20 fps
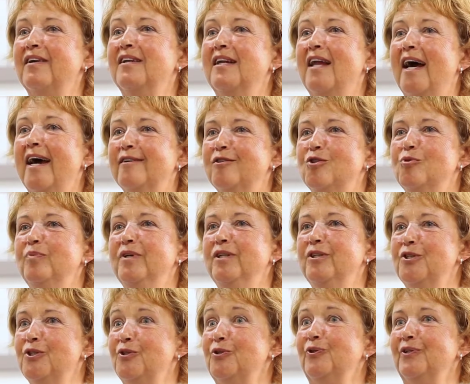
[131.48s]
like to be
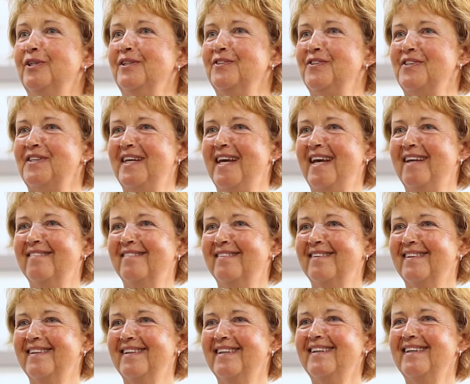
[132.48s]
a student
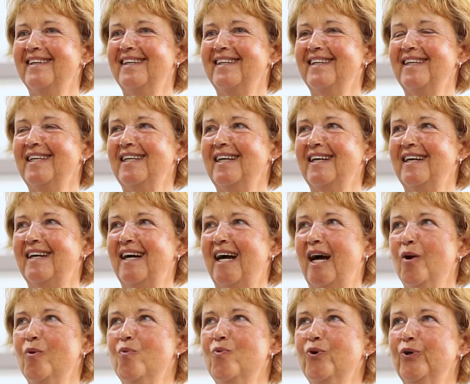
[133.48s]
again.
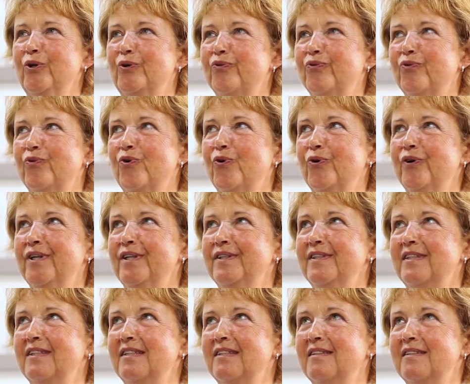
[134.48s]
I work for
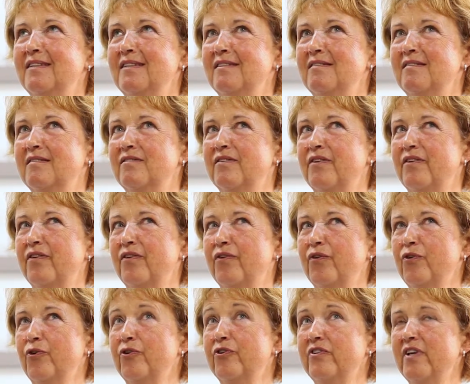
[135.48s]

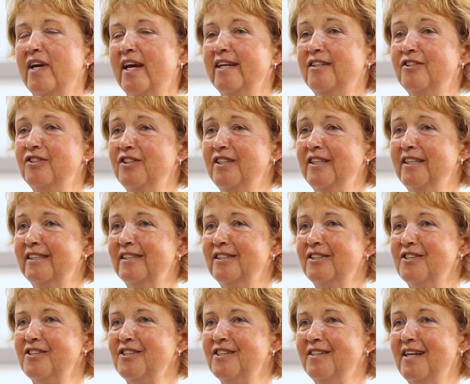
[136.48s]
38
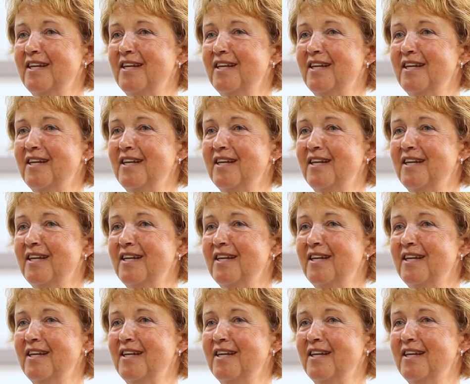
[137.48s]
years